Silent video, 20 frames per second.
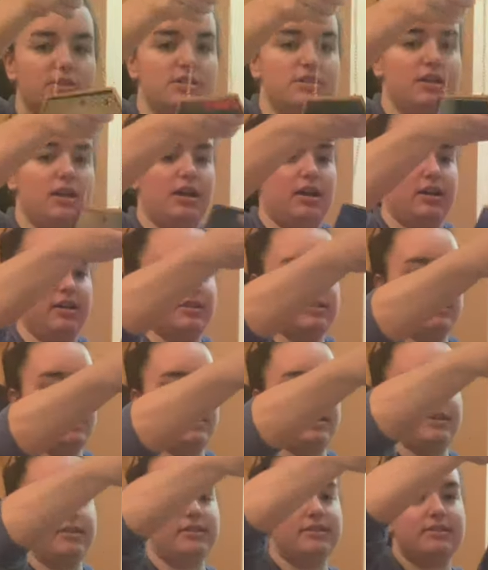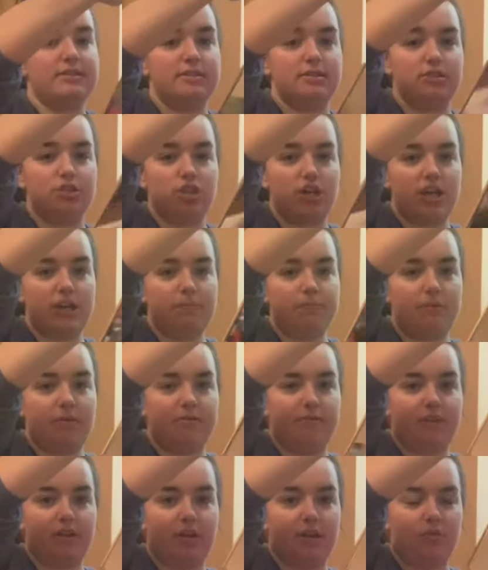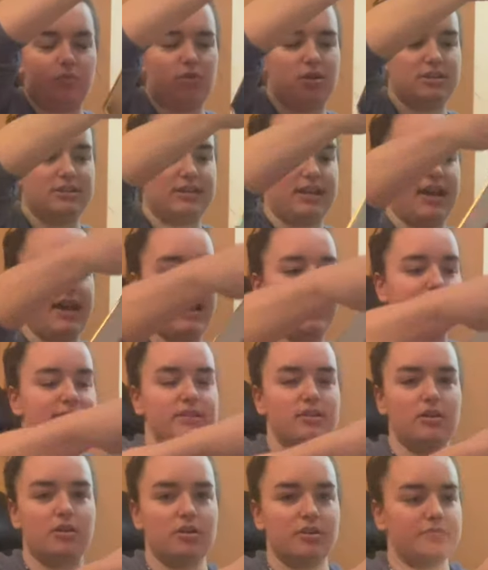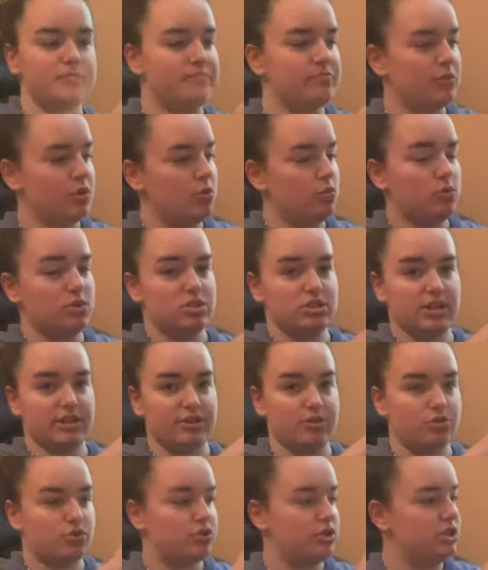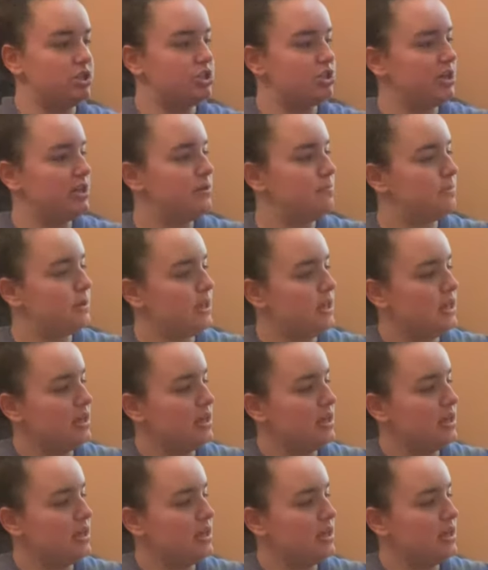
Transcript: is that? It's like in this shape of a, what is it, hexagon, which is like the honey shape.